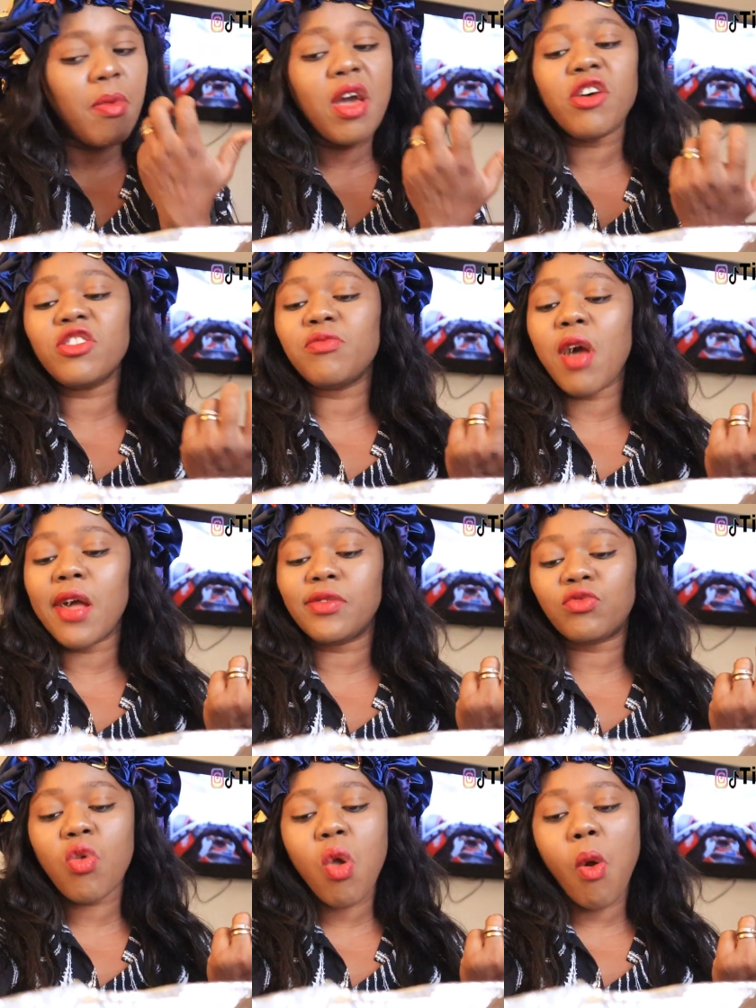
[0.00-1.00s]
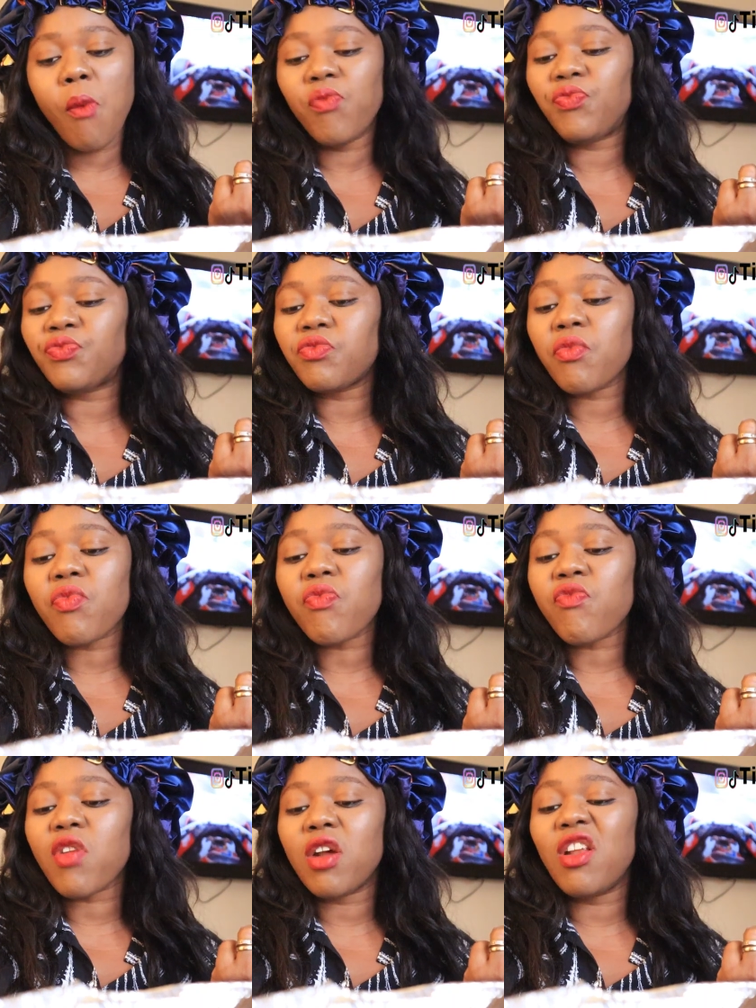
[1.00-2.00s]
My husband.
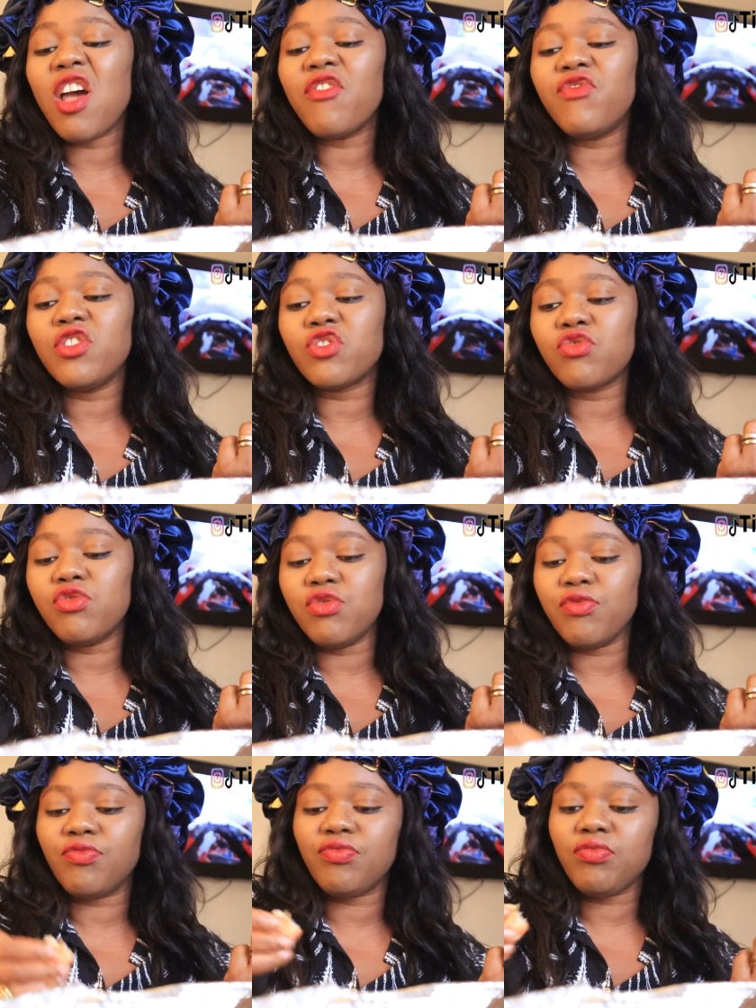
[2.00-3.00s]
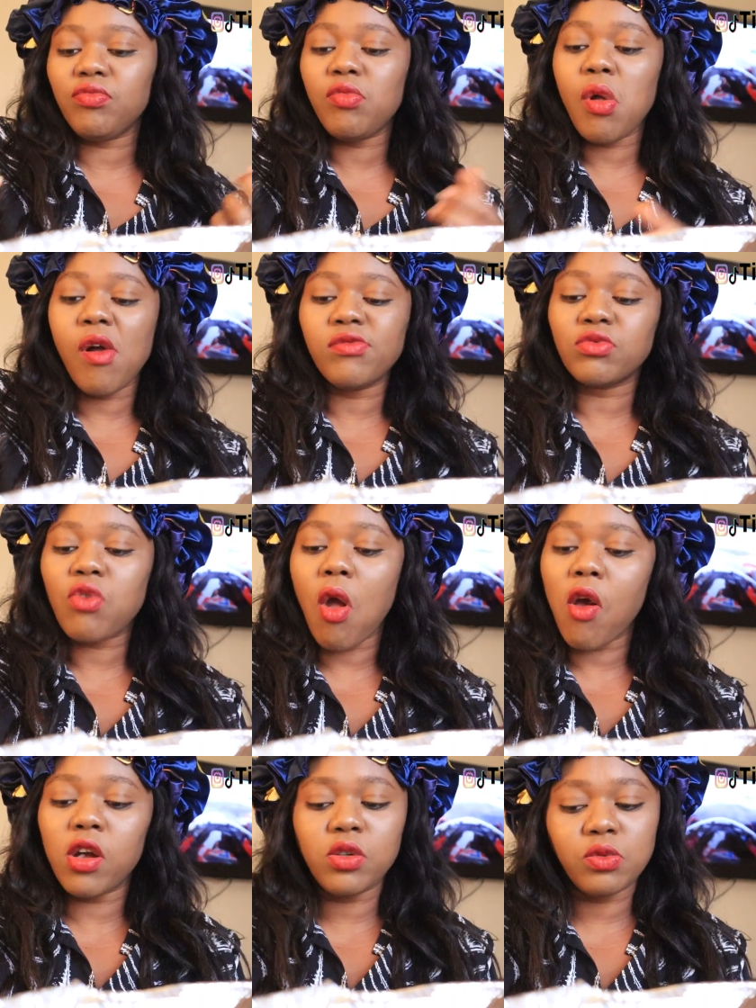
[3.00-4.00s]
Yes. Life is good.
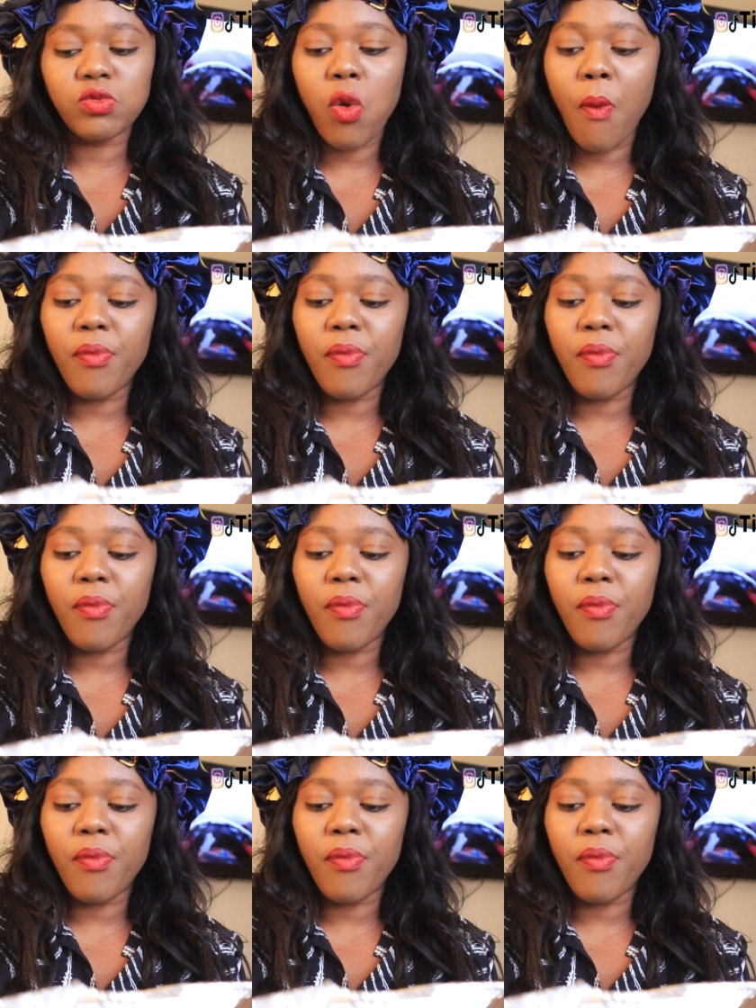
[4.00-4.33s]
Oh.